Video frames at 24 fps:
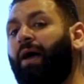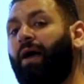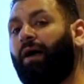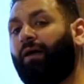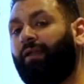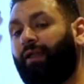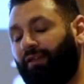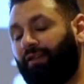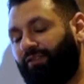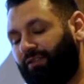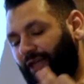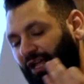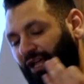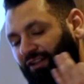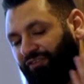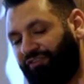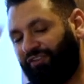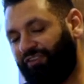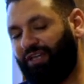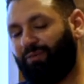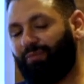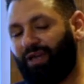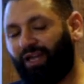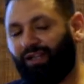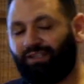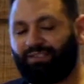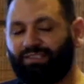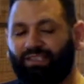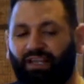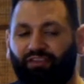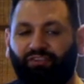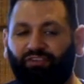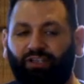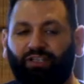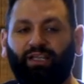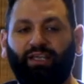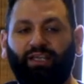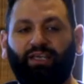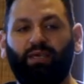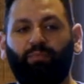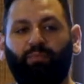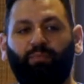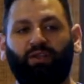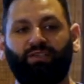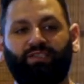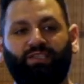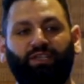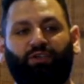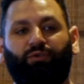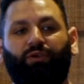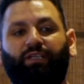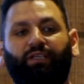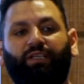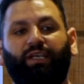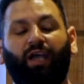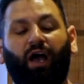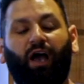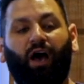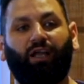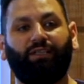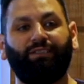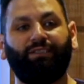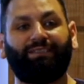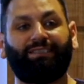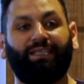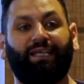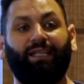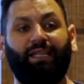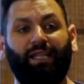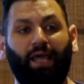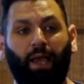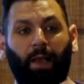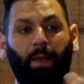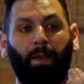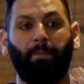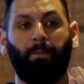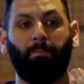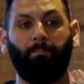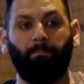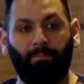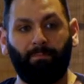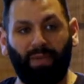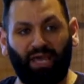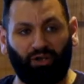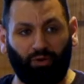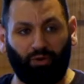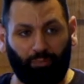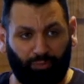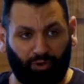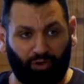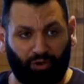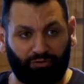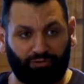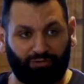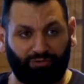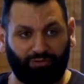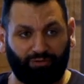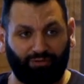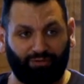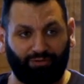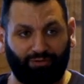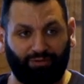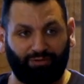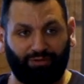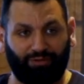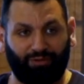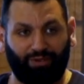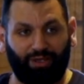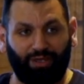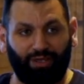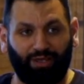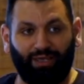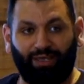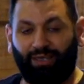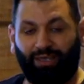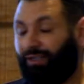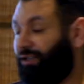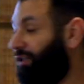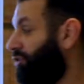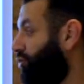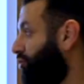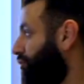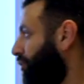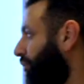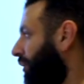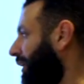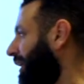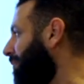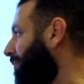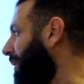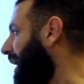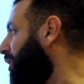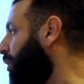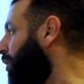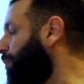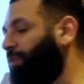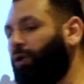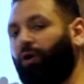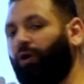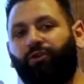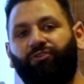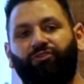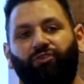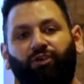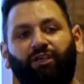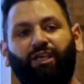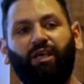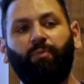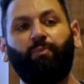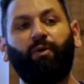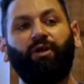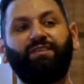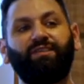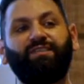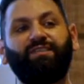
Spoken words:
that females definitely keep on secreting until menopause. During menopause, you keep on